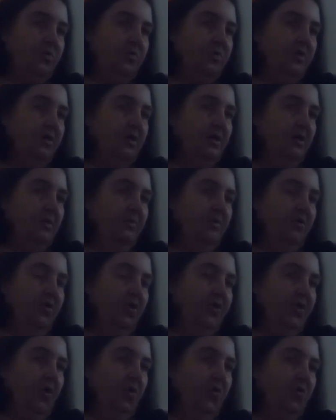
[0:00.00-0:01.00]
or
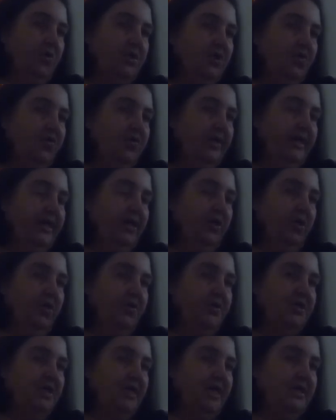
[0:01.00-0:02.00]
auditorily
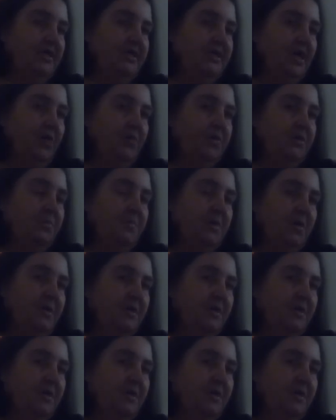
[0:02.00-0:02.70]
hallucinate that